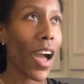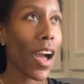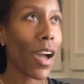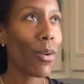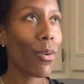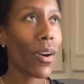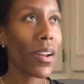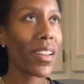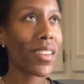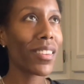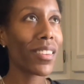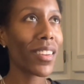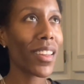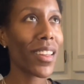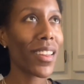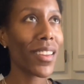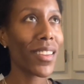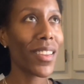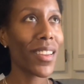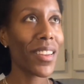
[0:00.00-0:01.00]
I want to
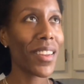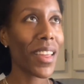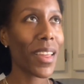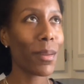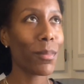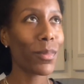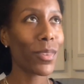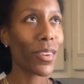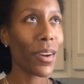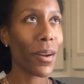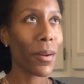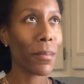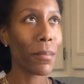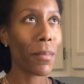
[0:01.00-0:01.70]
say the names are